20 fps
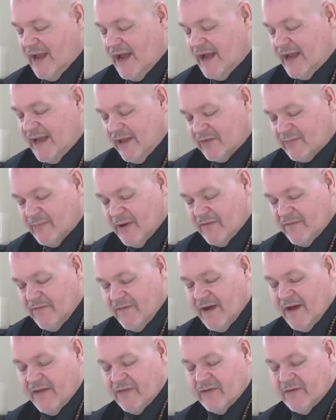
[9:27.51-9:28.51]
I asked my
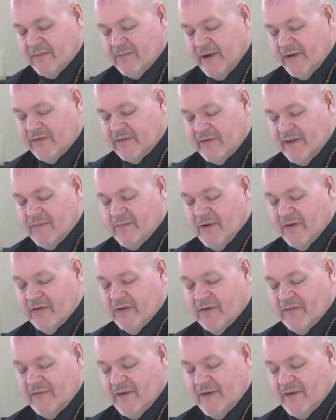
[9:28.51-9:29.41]
father and my stepmother